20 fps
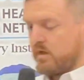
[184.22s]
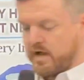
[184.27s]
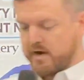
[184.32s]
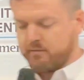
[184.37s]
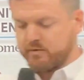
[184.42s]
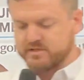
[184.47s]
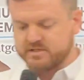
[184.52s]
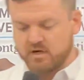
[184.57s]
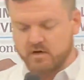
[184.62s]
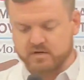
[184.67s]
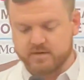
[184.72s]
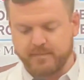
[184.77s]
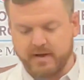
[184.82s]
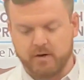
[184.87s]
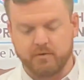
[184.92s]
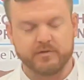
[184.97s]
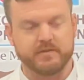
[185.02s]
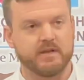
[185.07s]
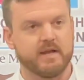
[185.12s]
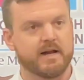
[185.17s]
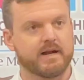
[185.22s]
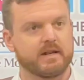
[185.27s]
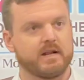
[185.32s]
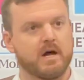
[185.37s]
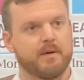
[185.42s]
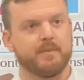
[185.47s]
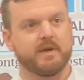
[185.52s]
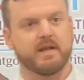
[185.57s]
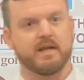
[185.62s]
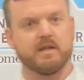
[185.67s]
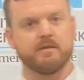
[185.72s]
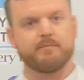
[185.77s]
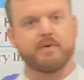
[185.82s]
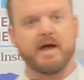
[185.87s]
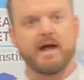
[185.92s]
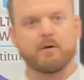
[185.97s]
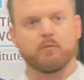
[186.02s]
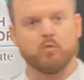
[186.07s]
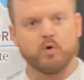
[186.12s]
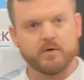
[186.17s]
like we talked about with the economic
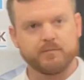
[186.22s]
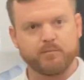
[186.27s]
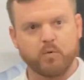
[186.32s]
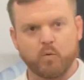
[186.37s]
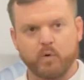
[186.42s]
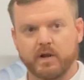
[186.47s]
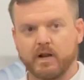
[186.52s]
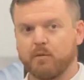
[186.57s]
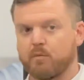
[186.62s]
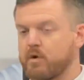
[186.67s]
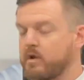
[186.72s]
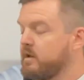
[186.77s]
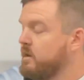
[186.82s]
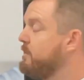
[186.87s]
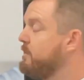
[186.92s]
impact, one point I wanted